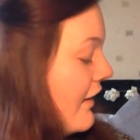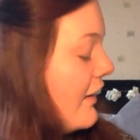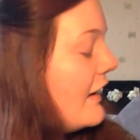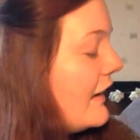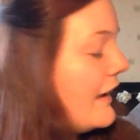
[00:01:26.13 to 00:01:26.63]

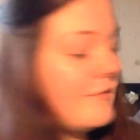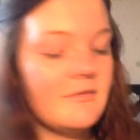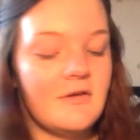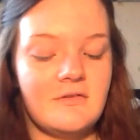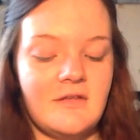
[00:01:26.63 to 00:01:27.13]
I am
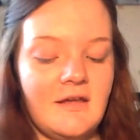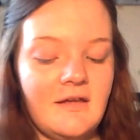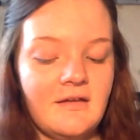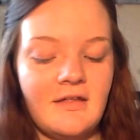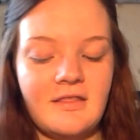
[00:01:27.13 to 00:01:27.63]

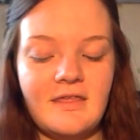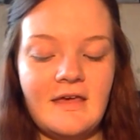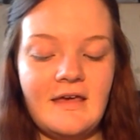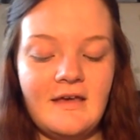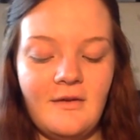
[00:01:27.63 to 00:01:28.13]
using
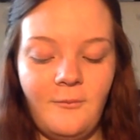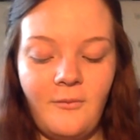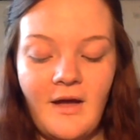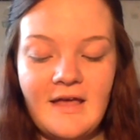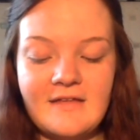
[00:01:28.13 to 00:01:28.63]
the
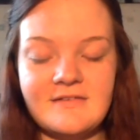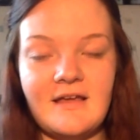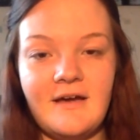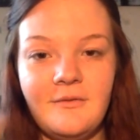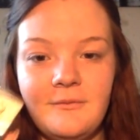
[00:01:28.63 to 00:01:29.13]

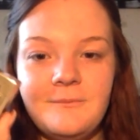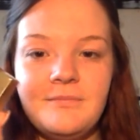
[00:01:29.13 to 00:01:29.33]
YSL